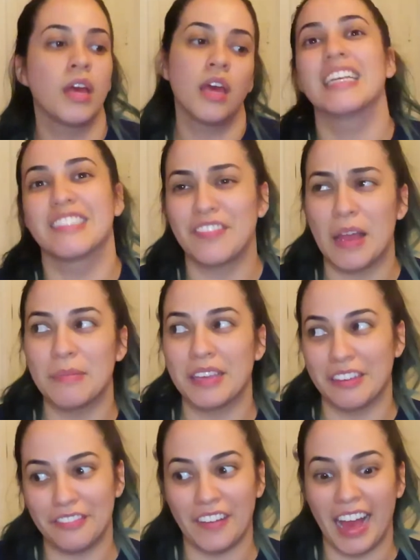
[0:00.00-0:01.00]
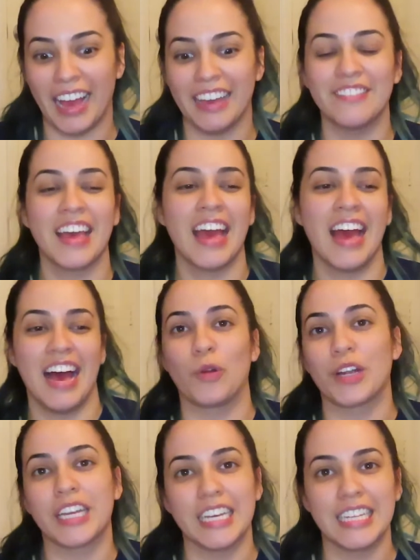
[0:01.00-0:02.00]
It's a family of five,
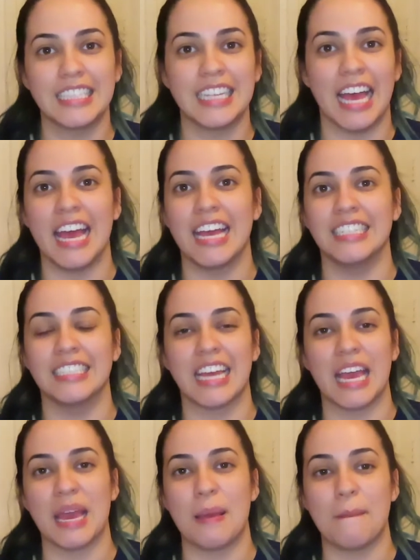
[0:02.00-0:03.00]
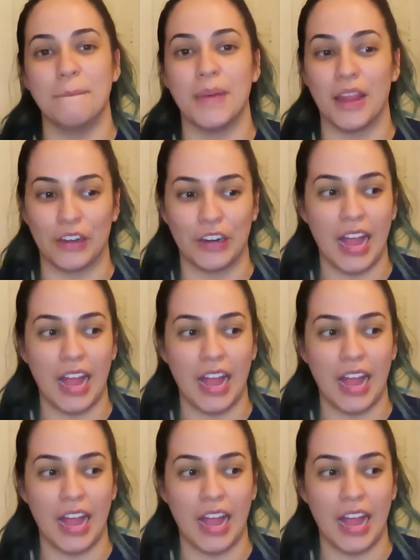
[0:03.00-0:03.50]
four kids and a mother.